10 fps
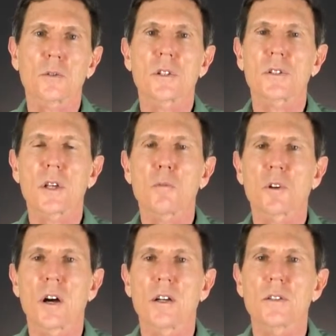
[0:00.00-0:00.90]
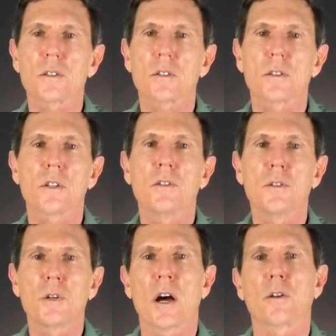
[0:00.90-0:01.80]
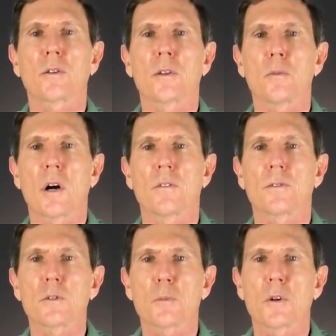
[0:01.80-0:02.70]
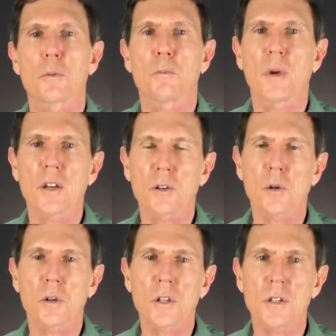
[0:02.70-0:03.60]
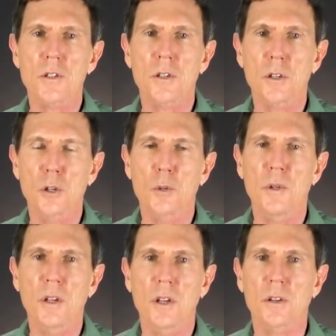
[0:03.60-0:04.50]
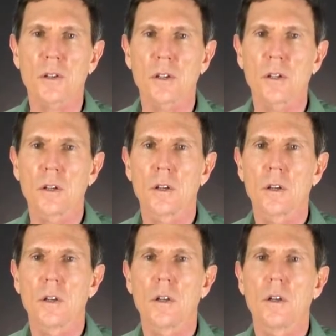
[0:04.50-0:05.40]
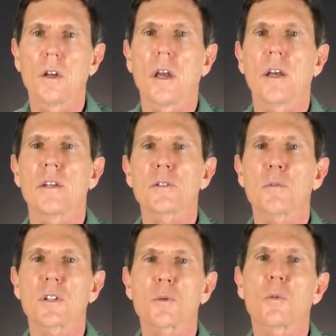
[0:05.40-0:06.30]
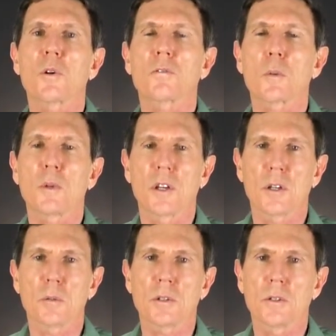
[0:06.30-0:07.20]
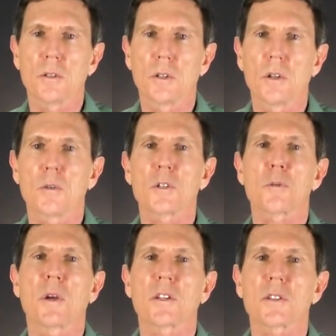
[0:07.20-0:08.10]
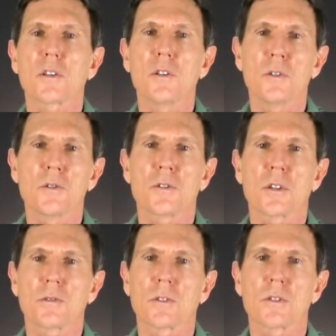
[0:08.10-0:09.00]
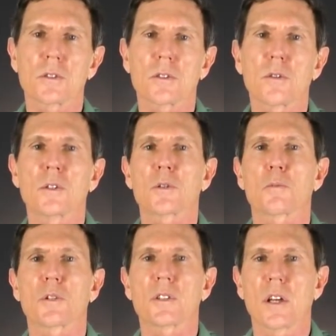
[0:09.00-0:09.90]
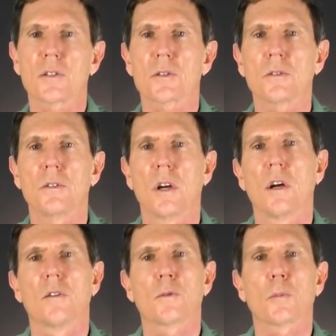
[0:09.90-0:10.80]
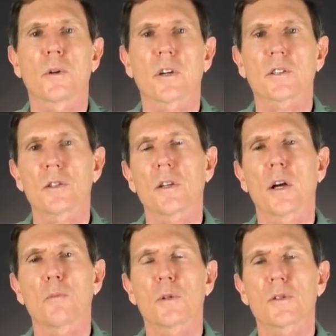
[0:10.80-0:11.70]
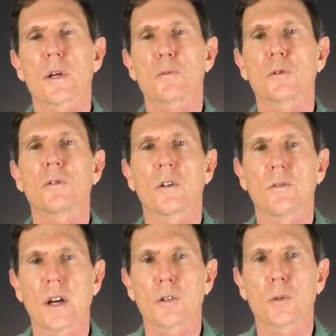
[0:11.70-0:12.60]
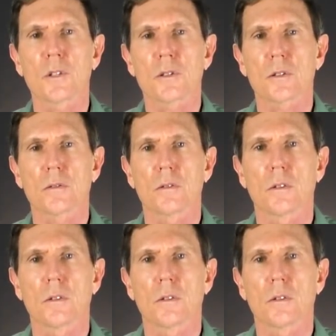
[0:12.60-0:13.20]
to summarize, the new algorithm offers both better correlation to human hearing and is much more repeatable, which makes a huge difference to its potential for production line perceptual evaluation.